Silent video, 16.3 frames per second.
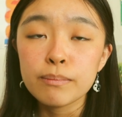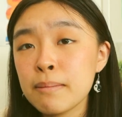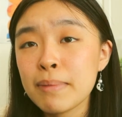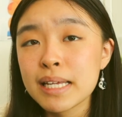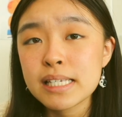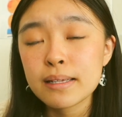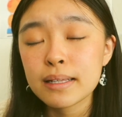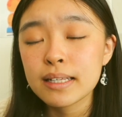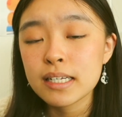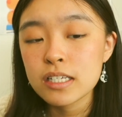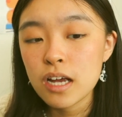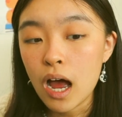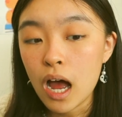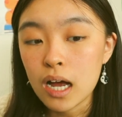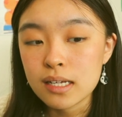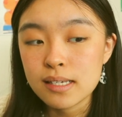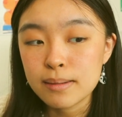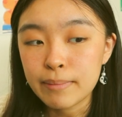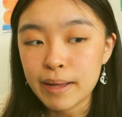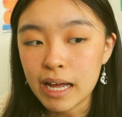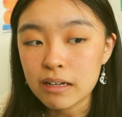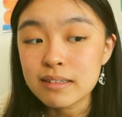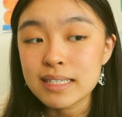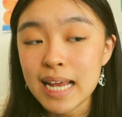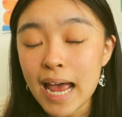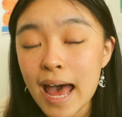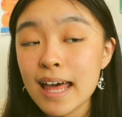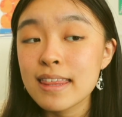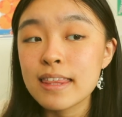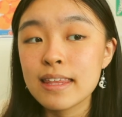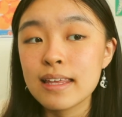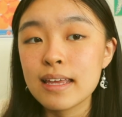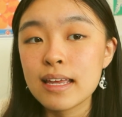It basically talks about
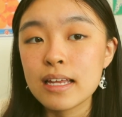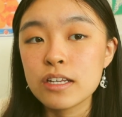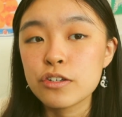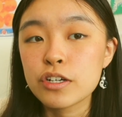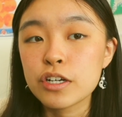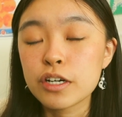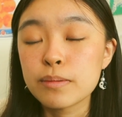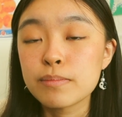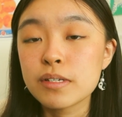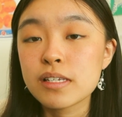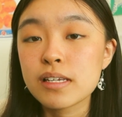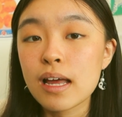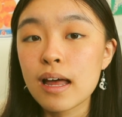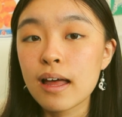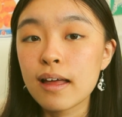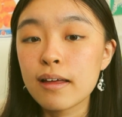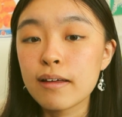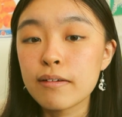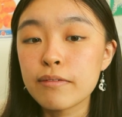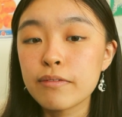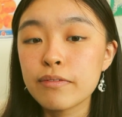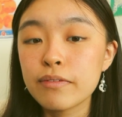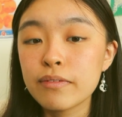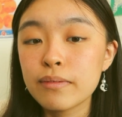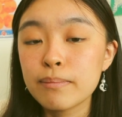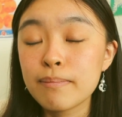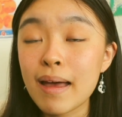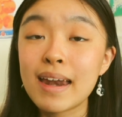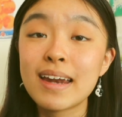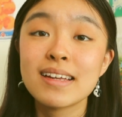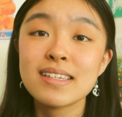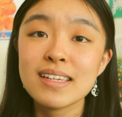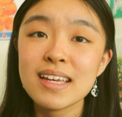death in terms of
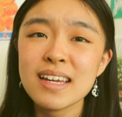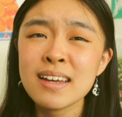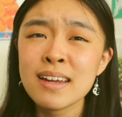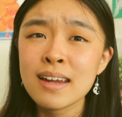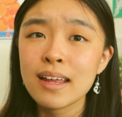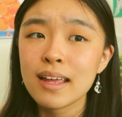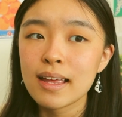medicine,